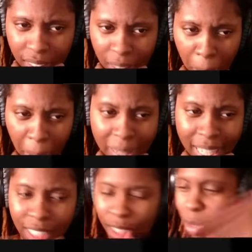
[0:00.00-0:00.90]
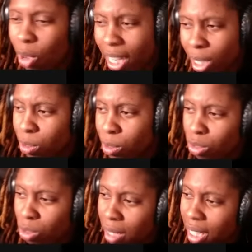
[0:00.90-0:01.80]
Maybe they just don't know how to use
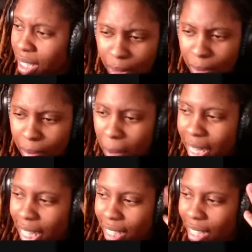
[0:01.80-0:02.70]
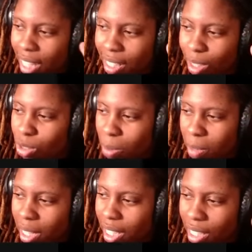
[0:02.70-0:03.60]
social media. Maybe they're just not social
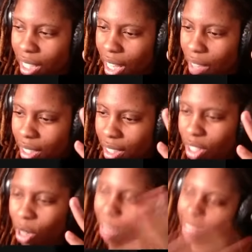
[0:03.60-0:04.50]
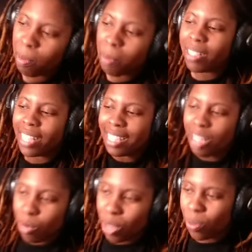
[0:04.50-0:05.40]
media savvy. You know how some people just
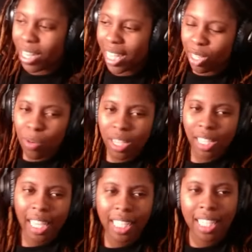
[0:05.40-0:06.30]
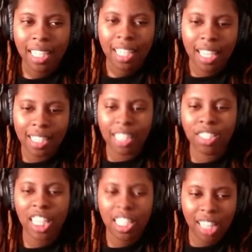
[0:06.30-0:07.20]
don't know what they doing? Like it's
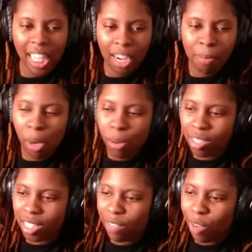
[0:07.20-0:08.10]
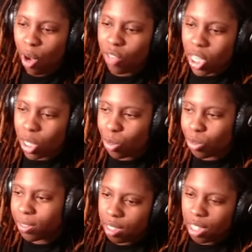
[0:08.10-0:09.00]
like her posters give off
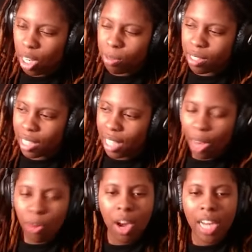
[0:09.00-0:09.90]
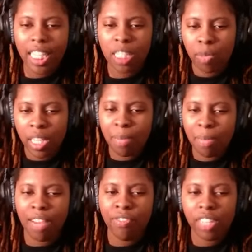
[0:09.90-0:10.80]
uncle. You know what I'm saying? I don't know how to explain it,
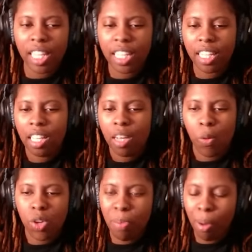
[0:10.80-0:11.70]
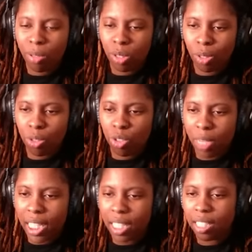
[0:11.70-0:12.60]
but I feel like when you post on social
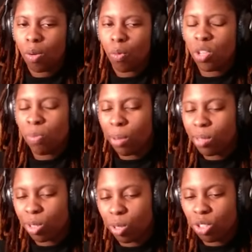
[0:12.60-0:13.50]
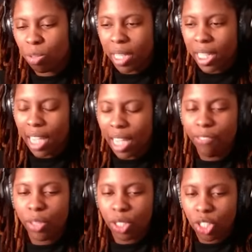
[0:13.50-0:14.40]
media,
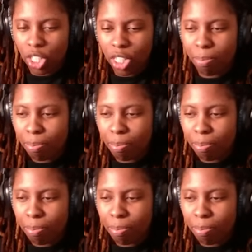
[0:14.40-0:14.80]
after a certain